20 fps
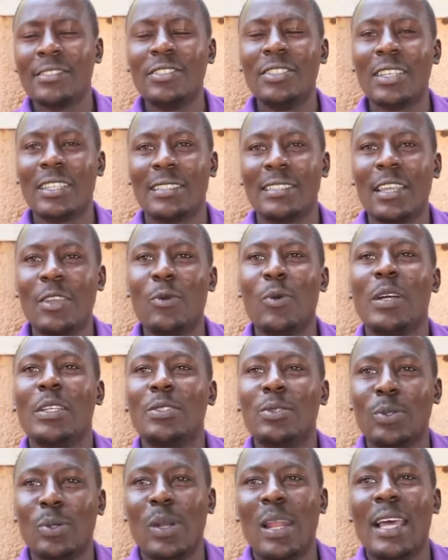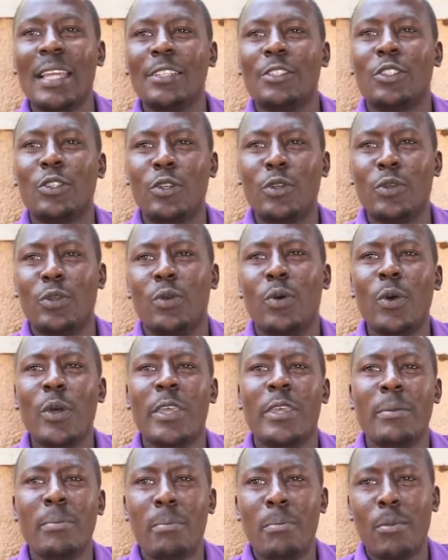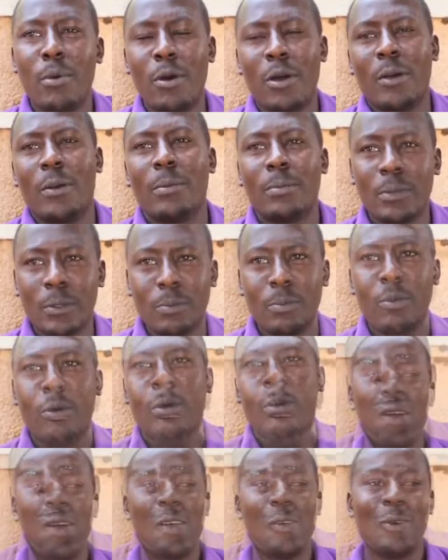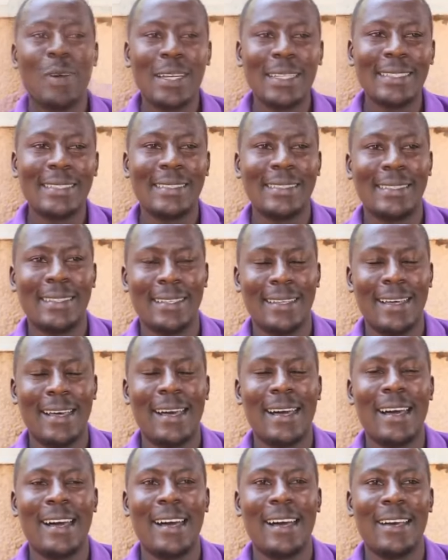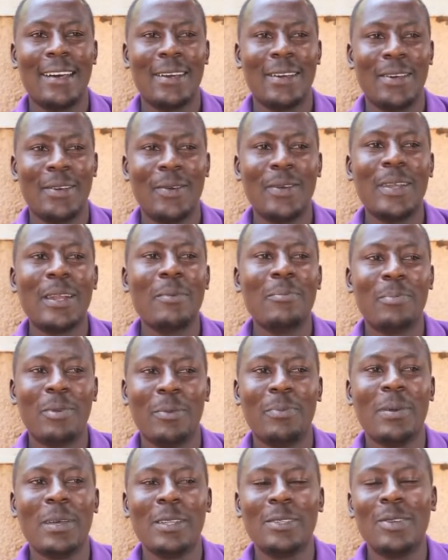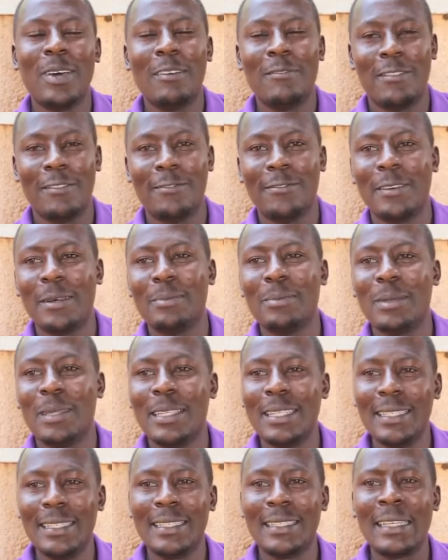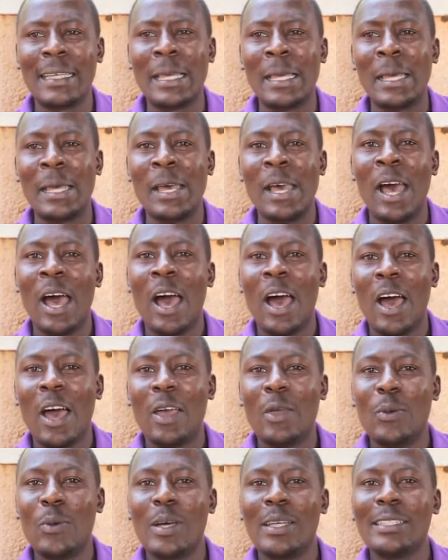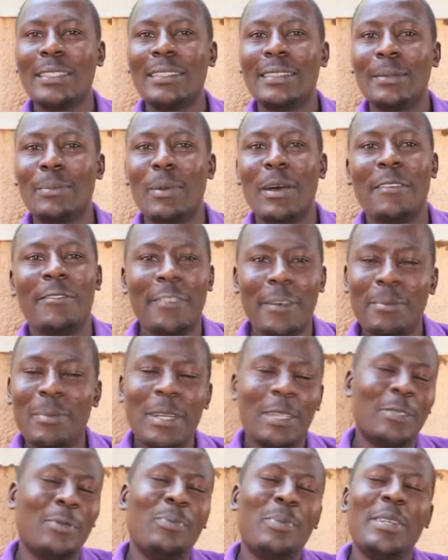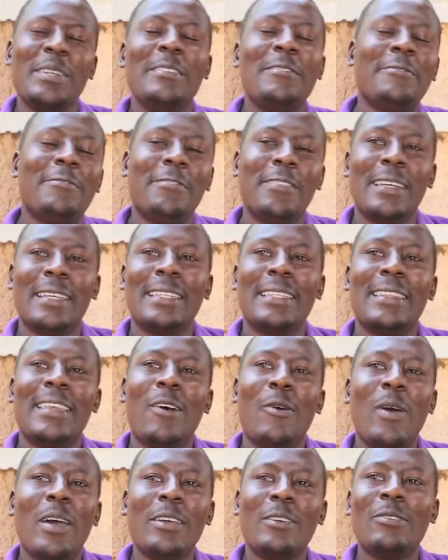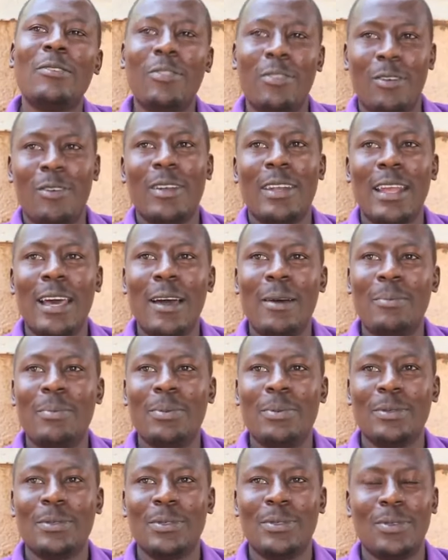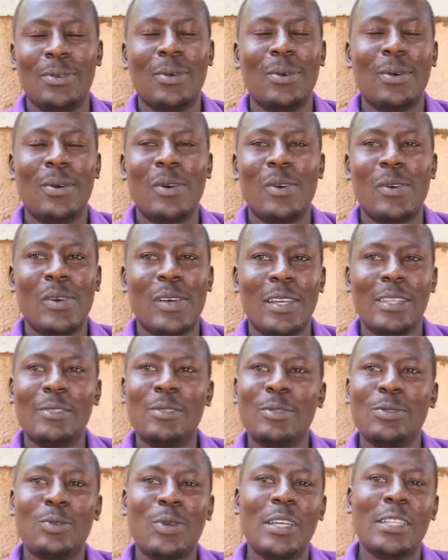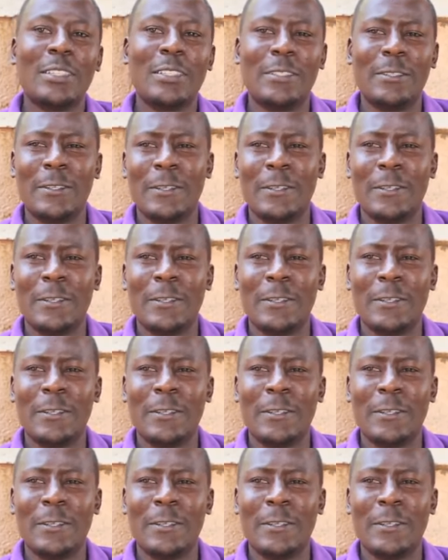Just I want to learn to know him more. Now I want, when I'm prepared to have a family, I want my family to be different, the way I grown up. So I don't want